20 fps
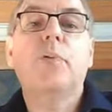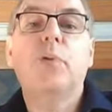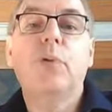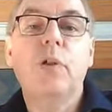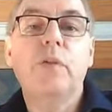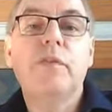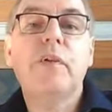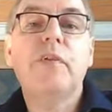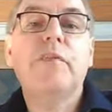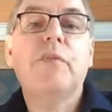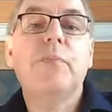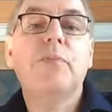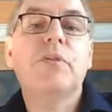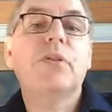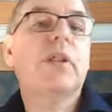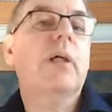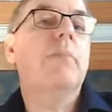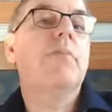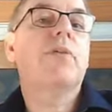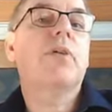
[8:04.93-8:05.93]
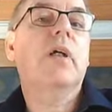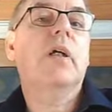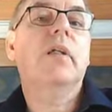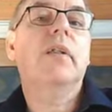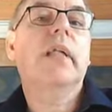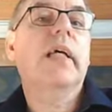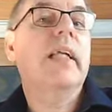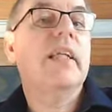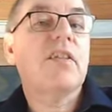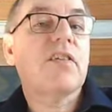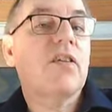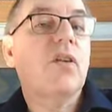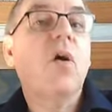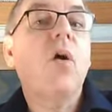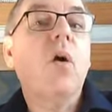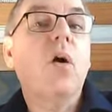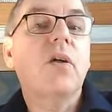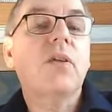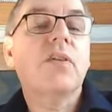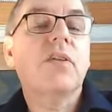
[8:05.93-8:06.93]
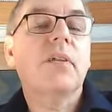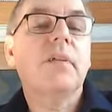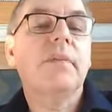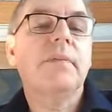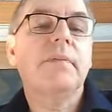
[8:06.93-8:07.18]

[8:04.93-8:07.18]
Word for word: proving from Scripture that it's not.